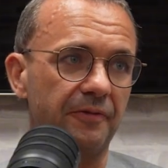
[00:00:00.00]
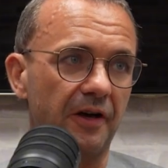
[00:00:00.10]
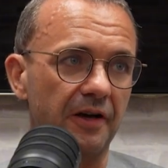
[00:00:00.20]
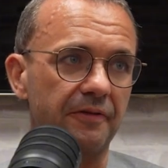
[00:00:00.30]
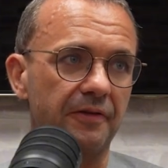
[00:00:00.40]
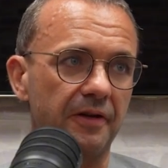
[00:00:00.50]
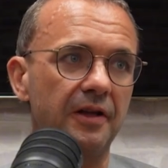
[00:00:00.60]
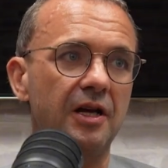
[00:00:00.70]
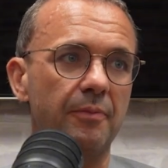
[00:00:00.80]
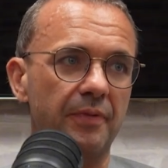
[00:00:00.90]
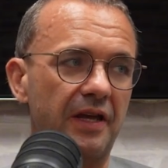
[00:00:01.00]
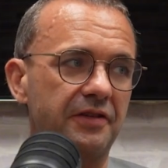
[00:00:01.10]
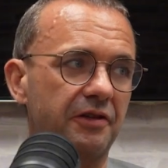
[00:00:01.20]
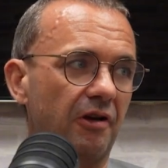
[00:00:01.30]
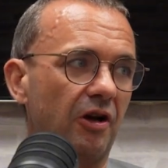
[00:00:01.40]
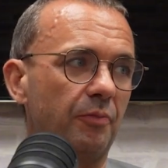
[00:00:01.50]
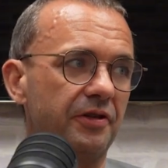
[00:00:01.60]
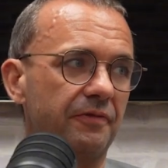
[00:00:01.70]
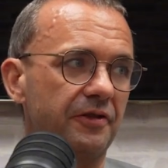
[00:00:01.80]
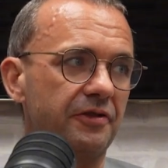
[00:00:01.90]
5. But that's a great
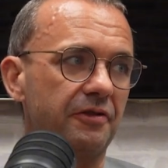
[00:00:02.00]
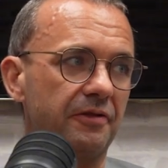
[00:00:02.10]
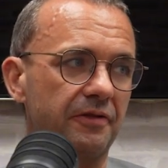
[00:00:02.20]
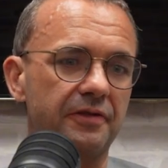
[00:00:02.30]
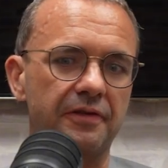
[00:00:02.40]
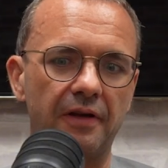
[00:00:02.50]
option for students.